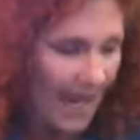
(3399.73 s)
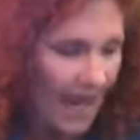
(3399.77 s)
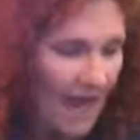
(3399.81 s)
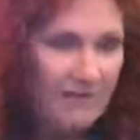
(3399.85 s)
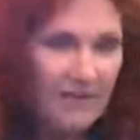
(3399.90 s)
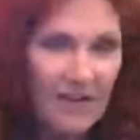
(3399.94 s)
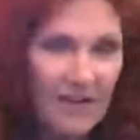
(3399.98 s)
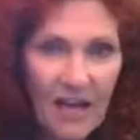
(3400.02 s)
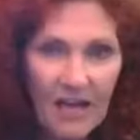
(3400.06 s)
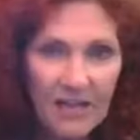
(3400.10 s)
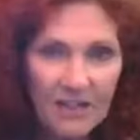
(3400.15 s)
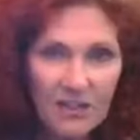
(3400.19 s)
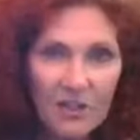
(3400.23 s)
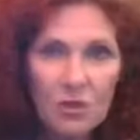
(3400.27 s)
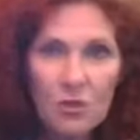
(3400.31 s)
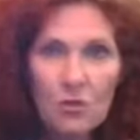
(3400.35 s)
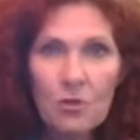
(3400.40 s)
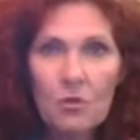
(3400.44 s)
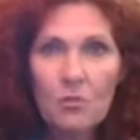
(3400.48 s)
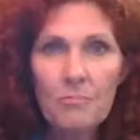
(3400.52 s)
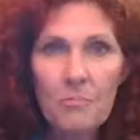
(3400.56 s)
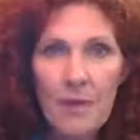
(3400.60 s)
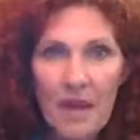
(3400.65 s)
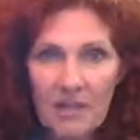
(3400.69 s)
I've got
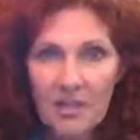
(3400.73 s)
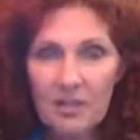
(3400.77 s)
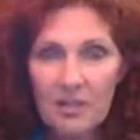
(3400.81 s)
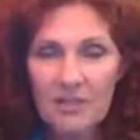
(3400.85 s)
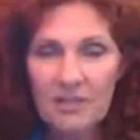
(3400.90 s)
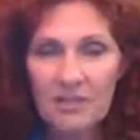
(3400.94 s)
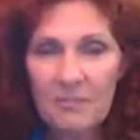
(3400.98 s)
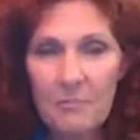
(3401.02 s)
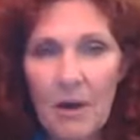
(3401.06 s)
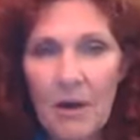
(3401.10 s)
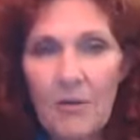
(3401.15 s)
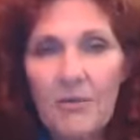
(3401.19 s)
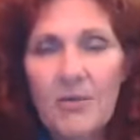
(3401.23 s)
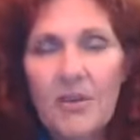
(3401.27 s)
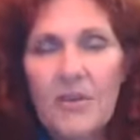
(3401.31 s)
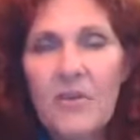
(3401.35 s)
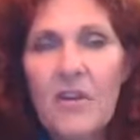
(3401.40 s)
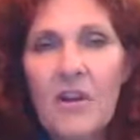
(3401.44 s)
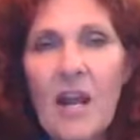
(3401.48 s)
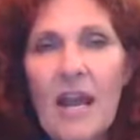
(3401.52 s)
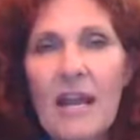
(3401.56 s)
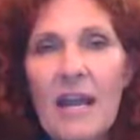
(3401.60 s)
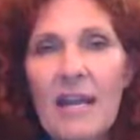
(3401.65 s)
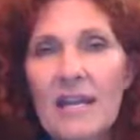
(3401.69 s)
two patients, both in
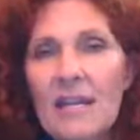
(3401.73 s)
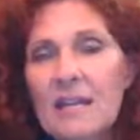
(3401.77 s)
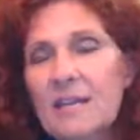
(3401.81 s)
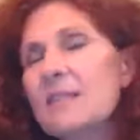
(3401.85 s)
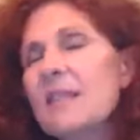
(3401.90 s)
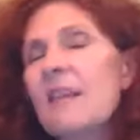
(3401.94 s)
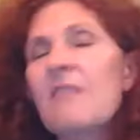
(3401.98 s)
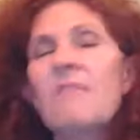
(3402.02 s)
their 80s.